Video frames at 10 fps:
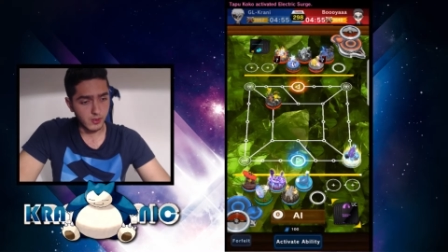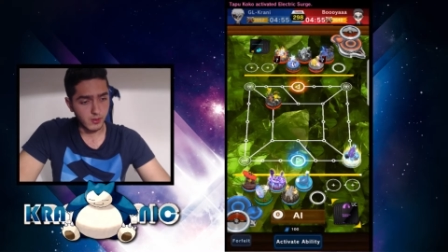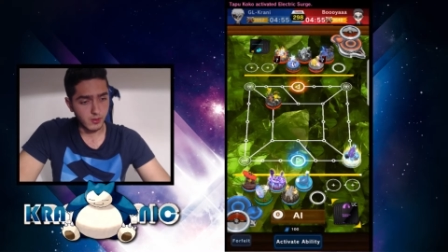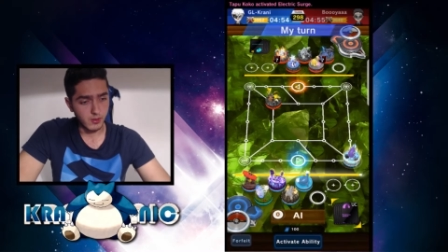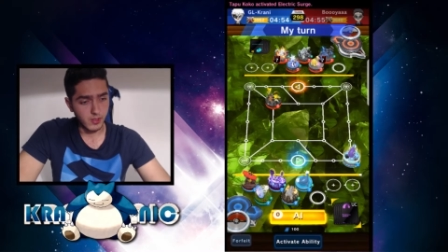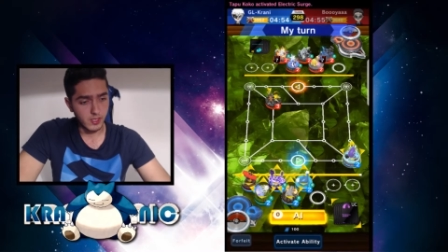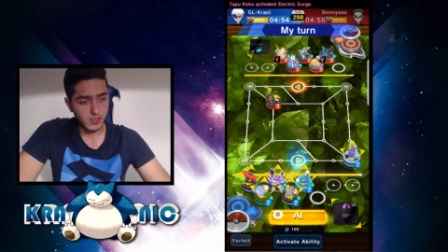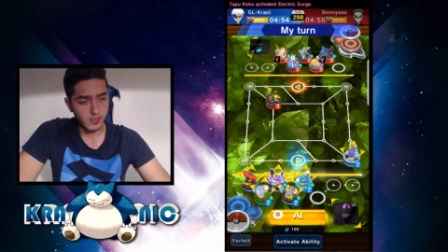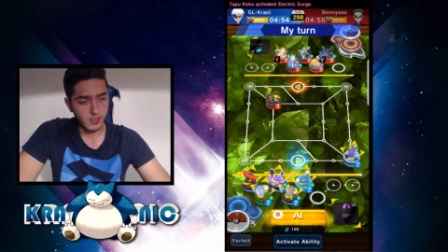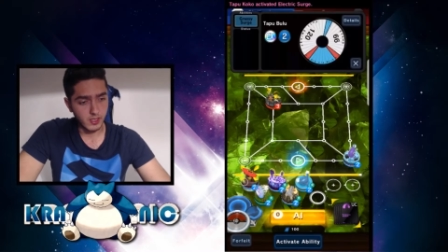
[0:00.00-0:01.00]
he's
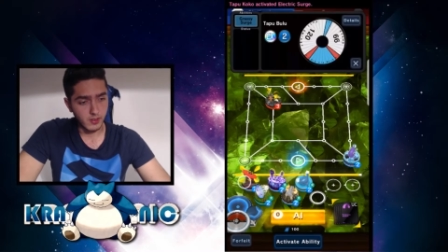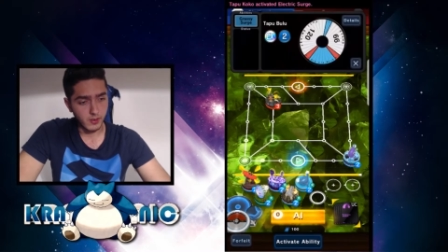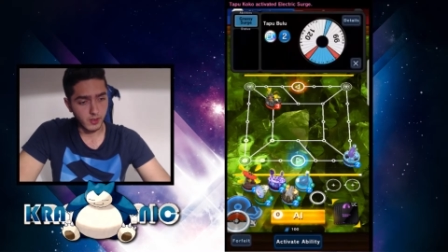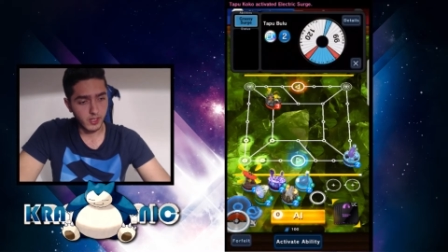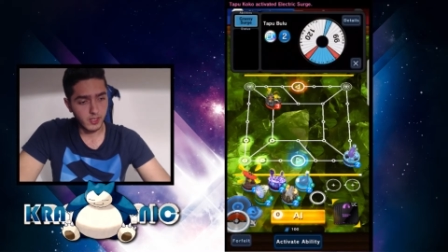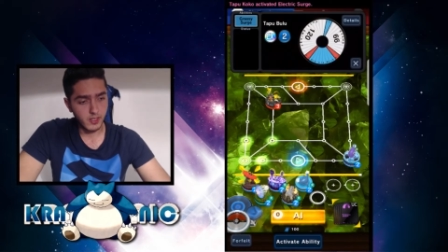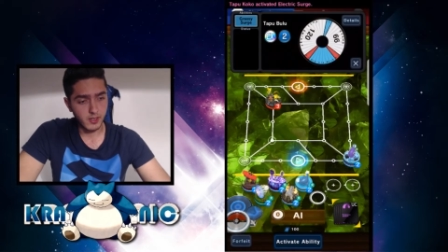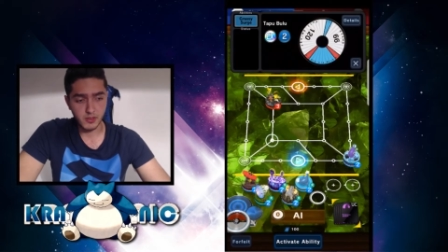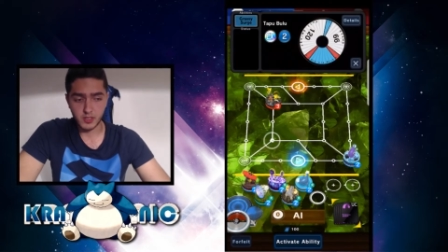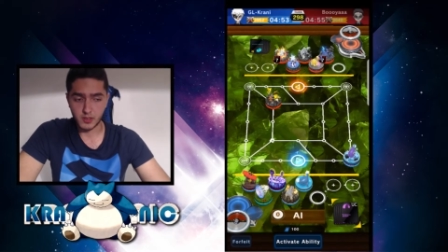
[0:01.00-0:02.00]
gonna go here,
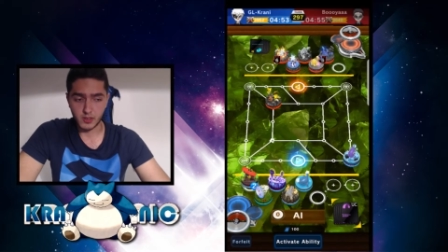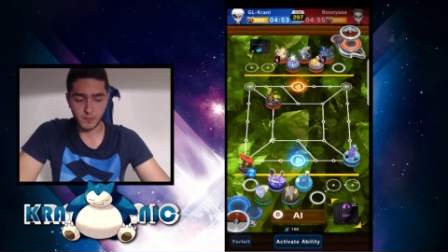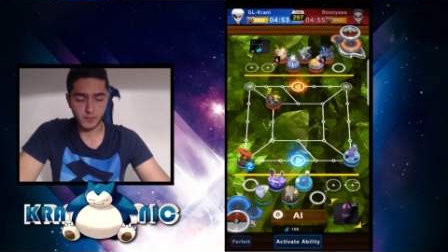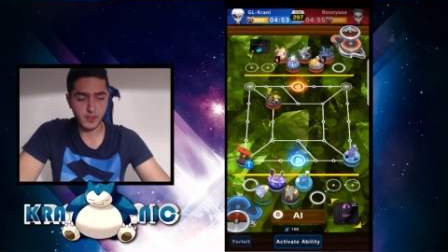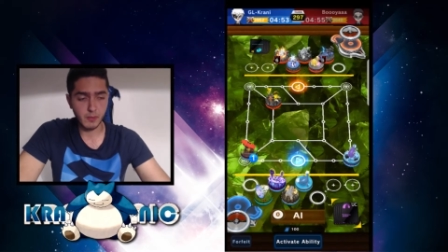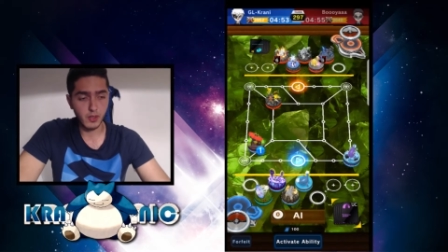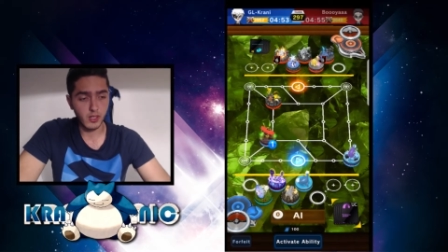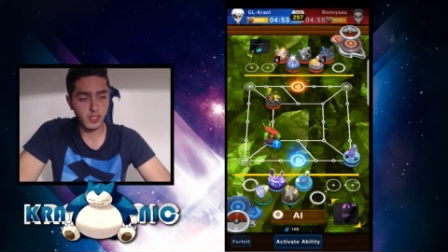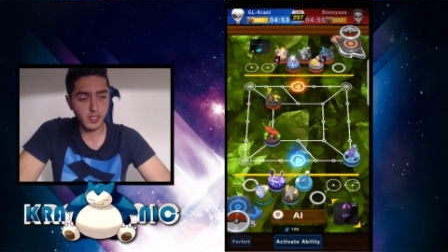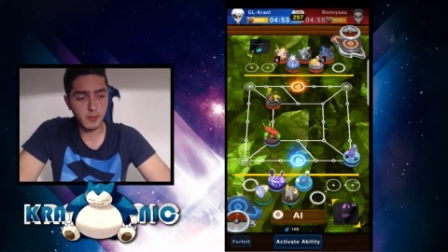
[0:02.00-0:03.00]
I'm gonna
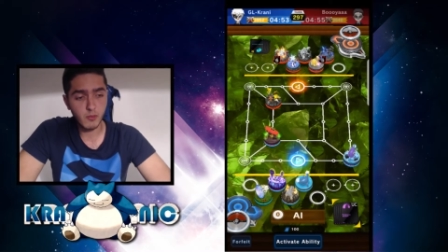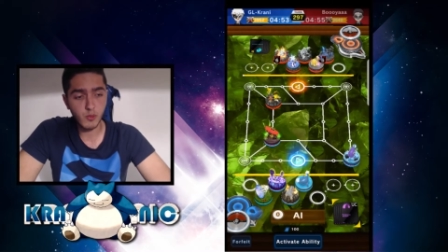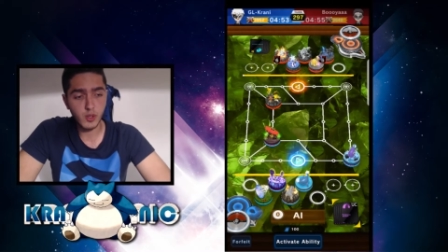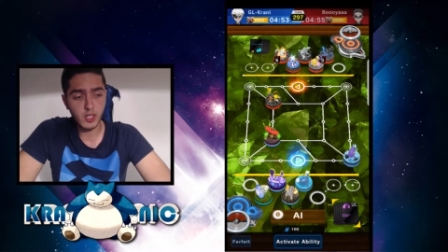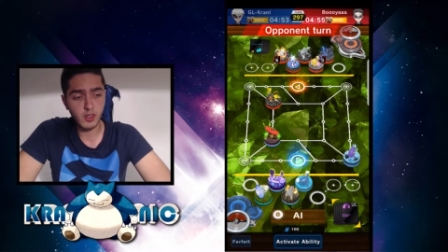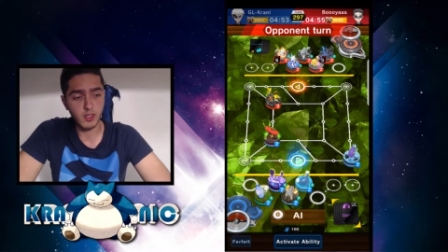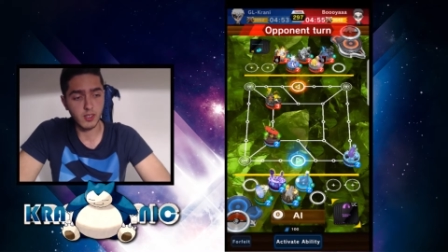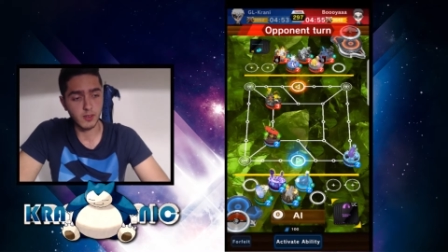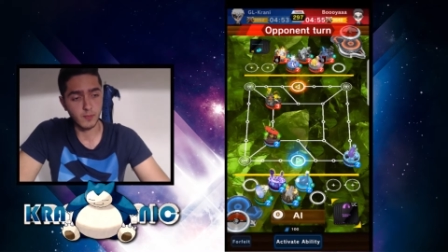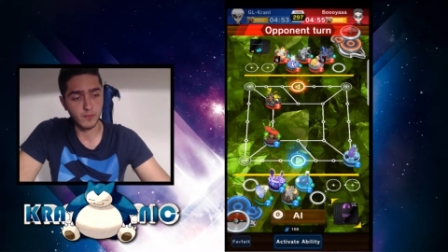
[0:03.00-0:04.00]
block him with
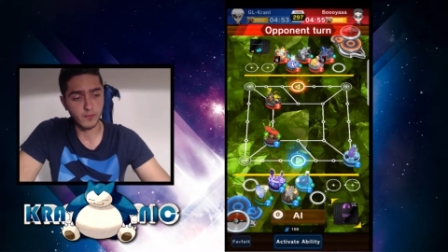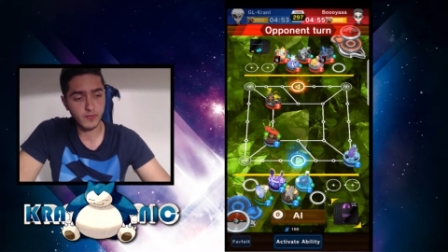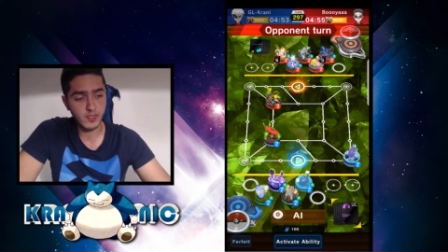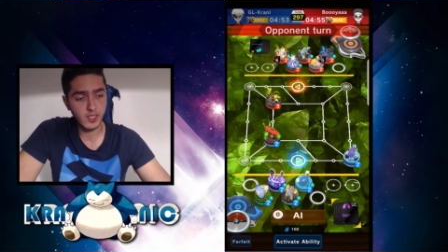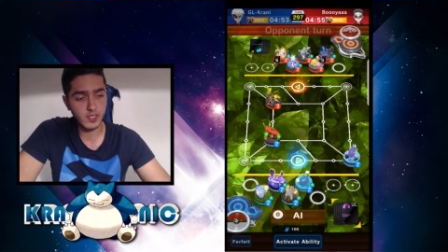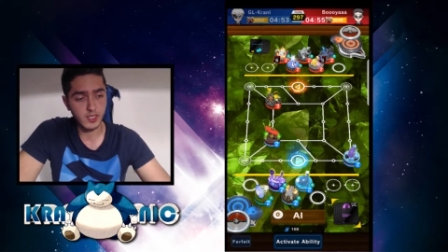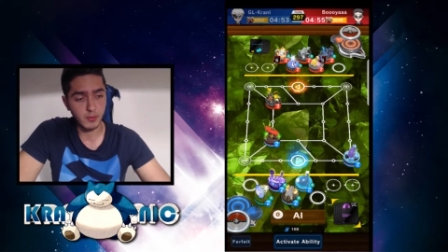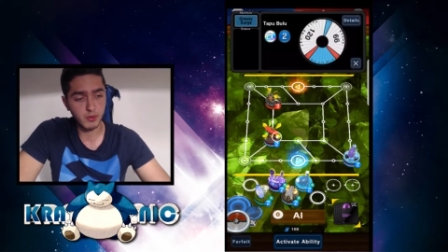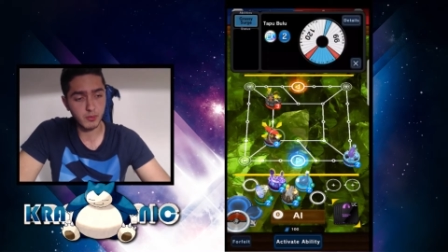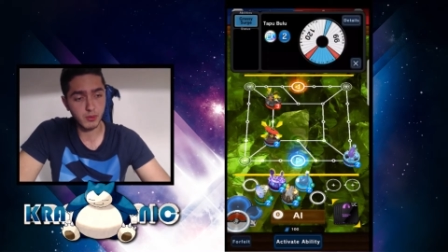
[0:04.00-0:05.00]
um,
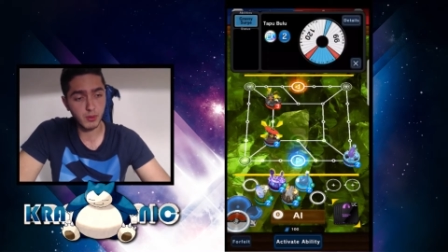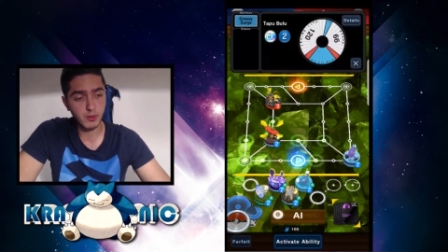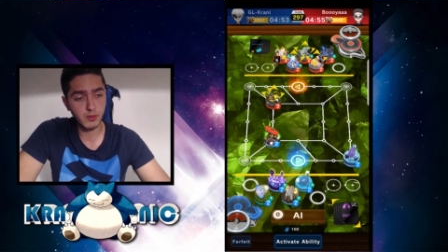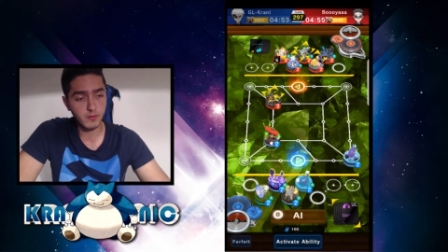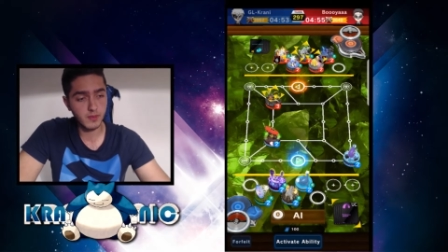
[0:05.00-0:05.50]
Tapu Bulu.